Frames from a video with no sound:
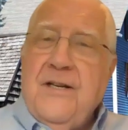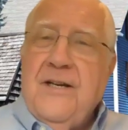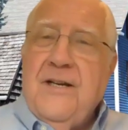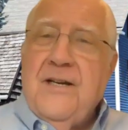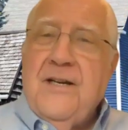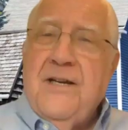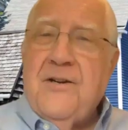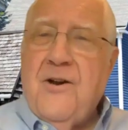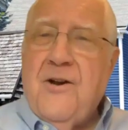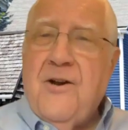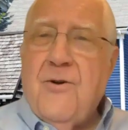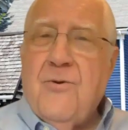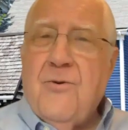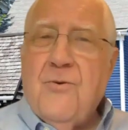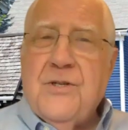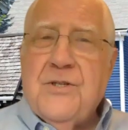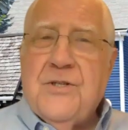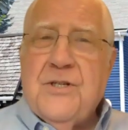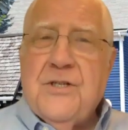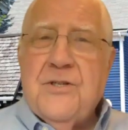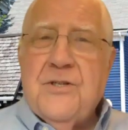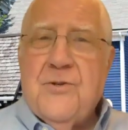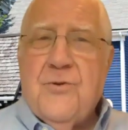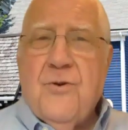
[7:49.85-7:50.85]
It always
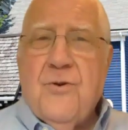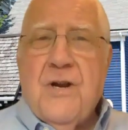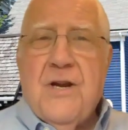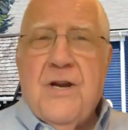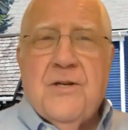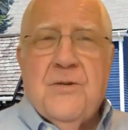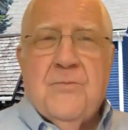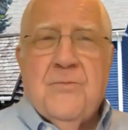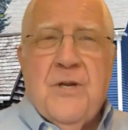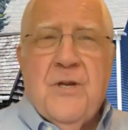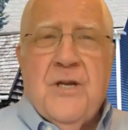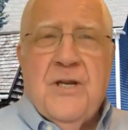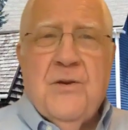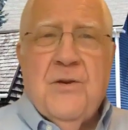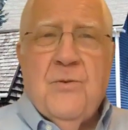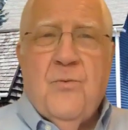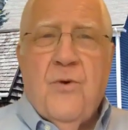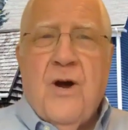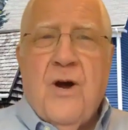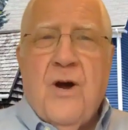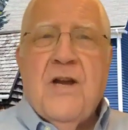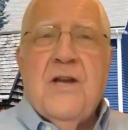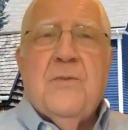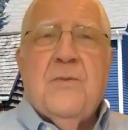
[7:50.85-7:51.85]
intrigued me
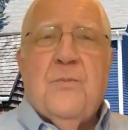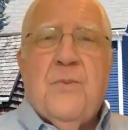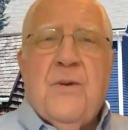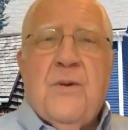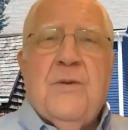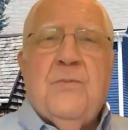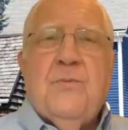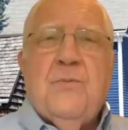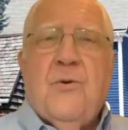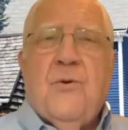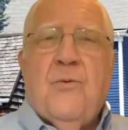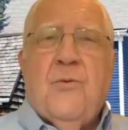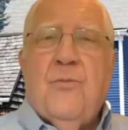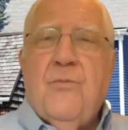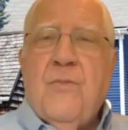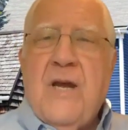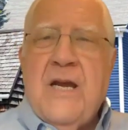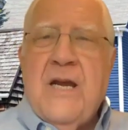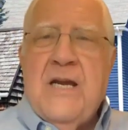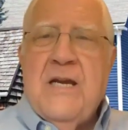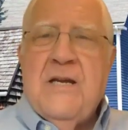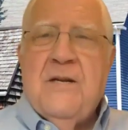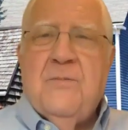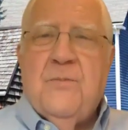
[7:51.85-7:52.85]
why people
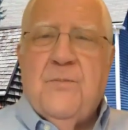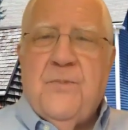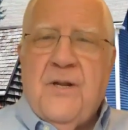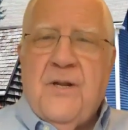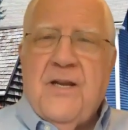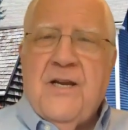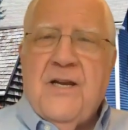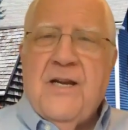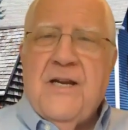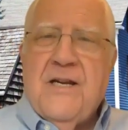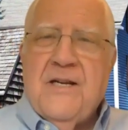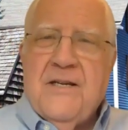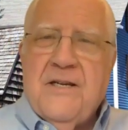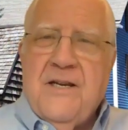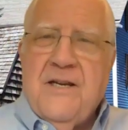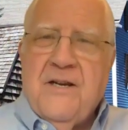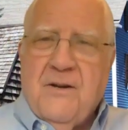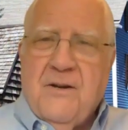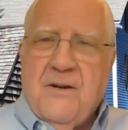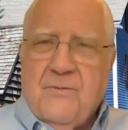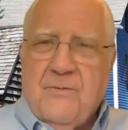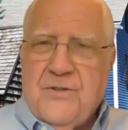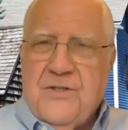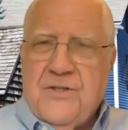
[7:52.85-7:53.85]
made planned
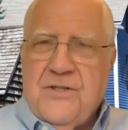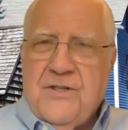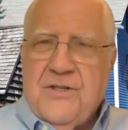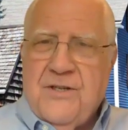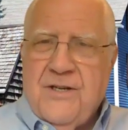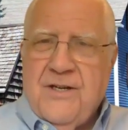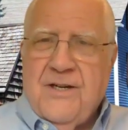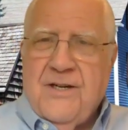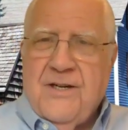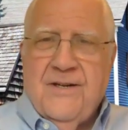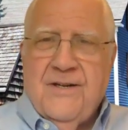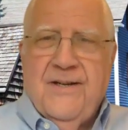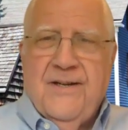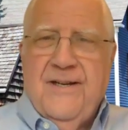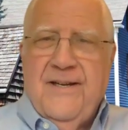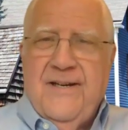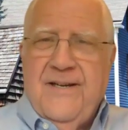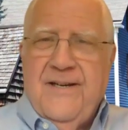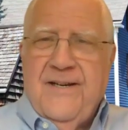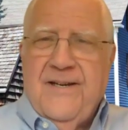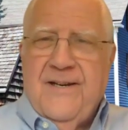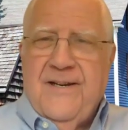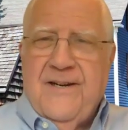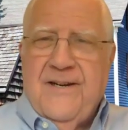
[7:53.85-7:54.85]
gifts. Uh,
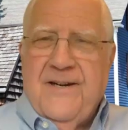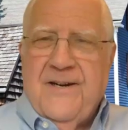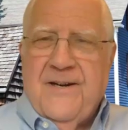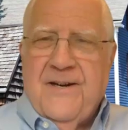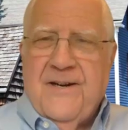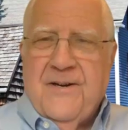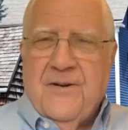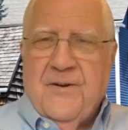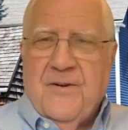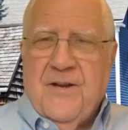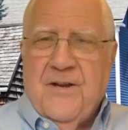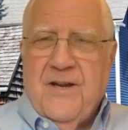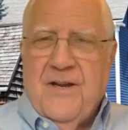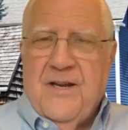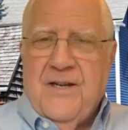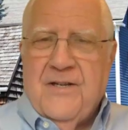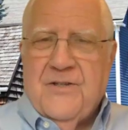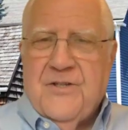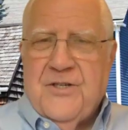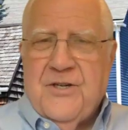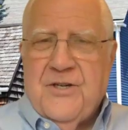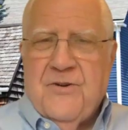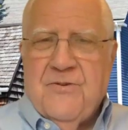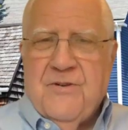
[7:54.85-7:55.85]
uh,
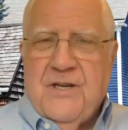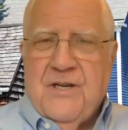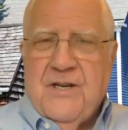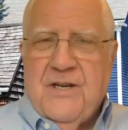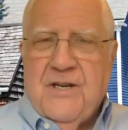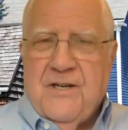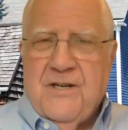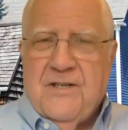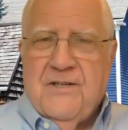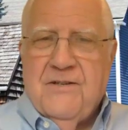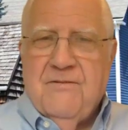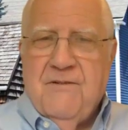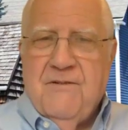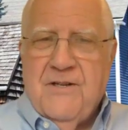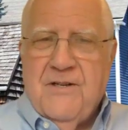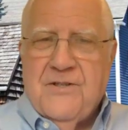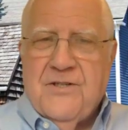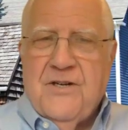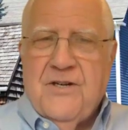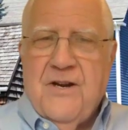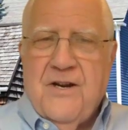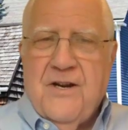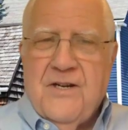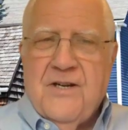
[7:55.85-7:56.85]
and so it, it has
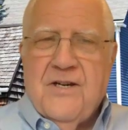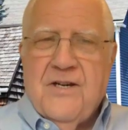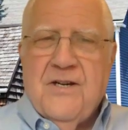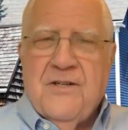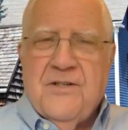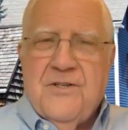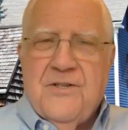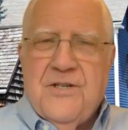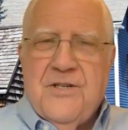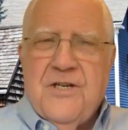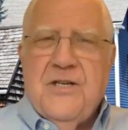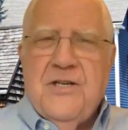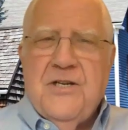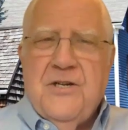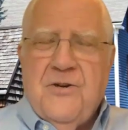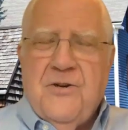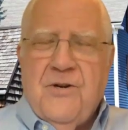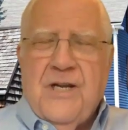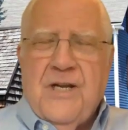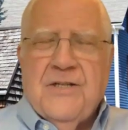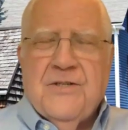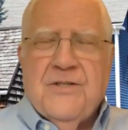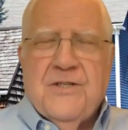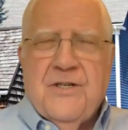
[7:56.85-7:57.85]
kind of continued
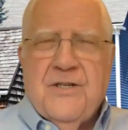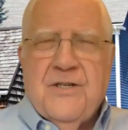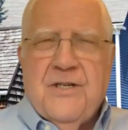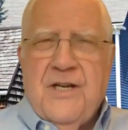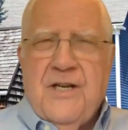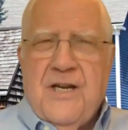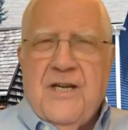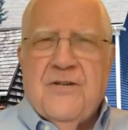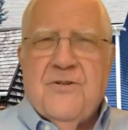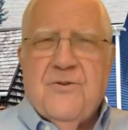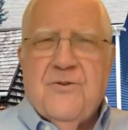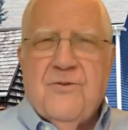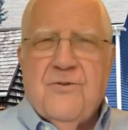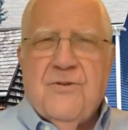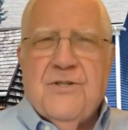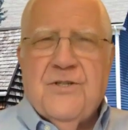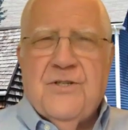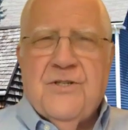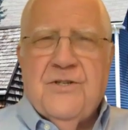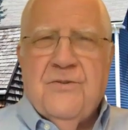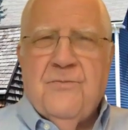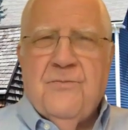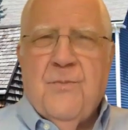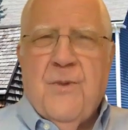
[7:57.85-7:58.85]
as an
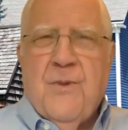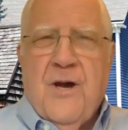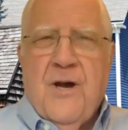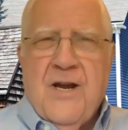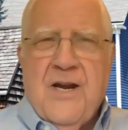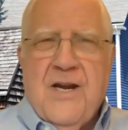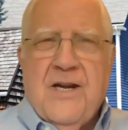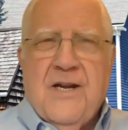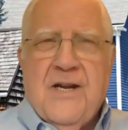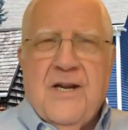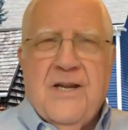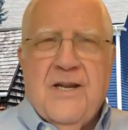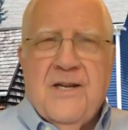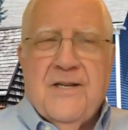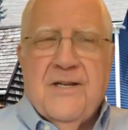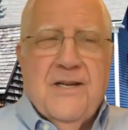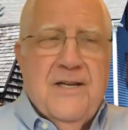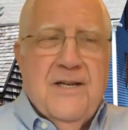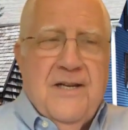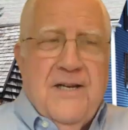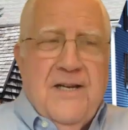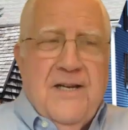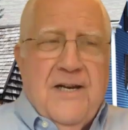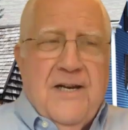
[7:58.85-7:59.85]
interest of mine. And
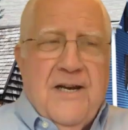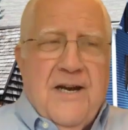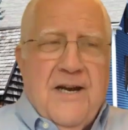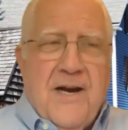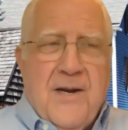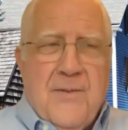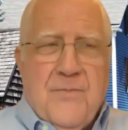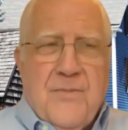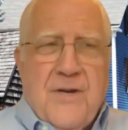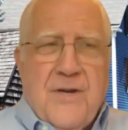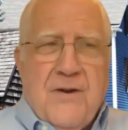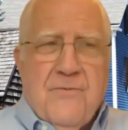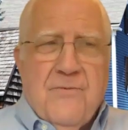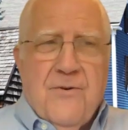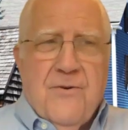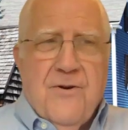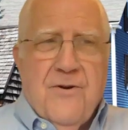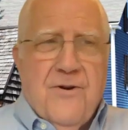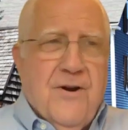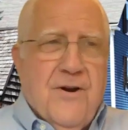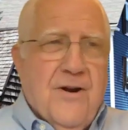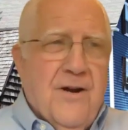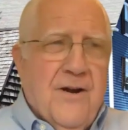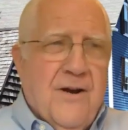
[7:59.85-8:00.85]
I'm
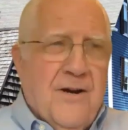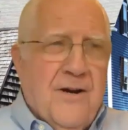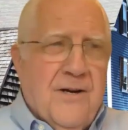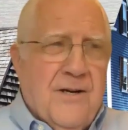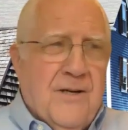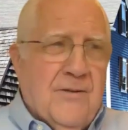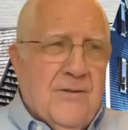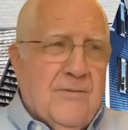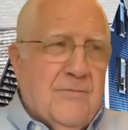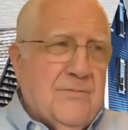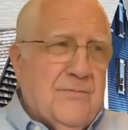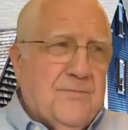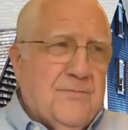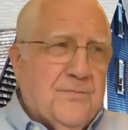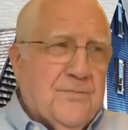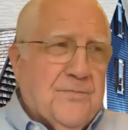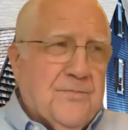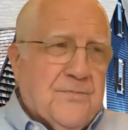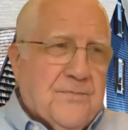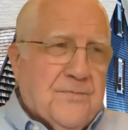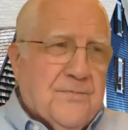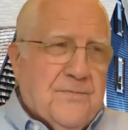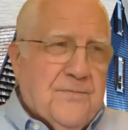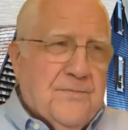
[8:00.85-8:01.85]
never uh,
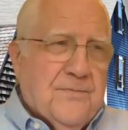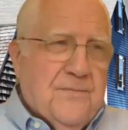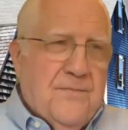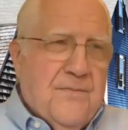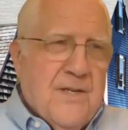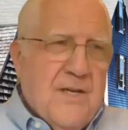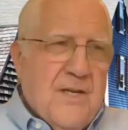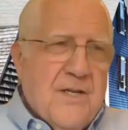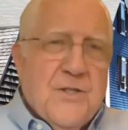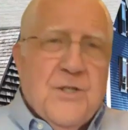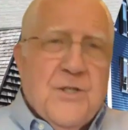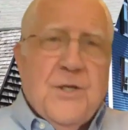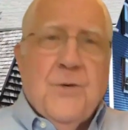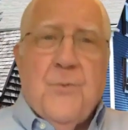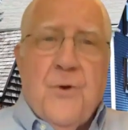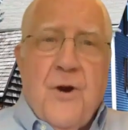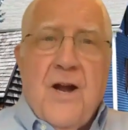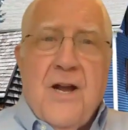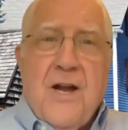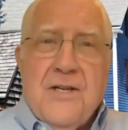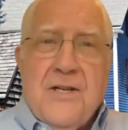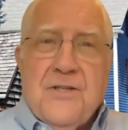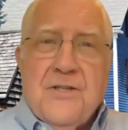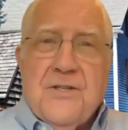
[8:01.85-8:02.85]

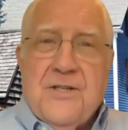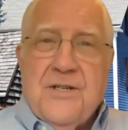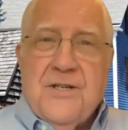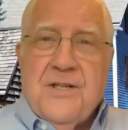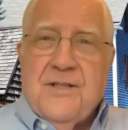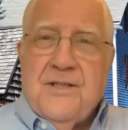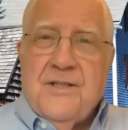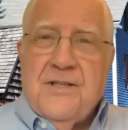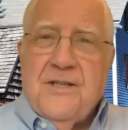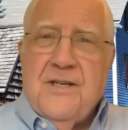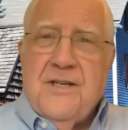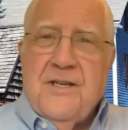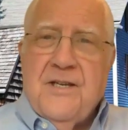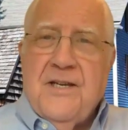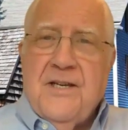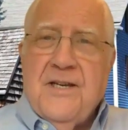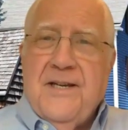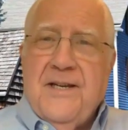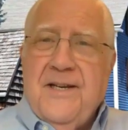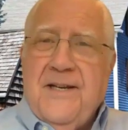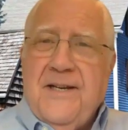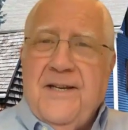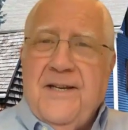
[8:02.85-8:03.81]
surprised at the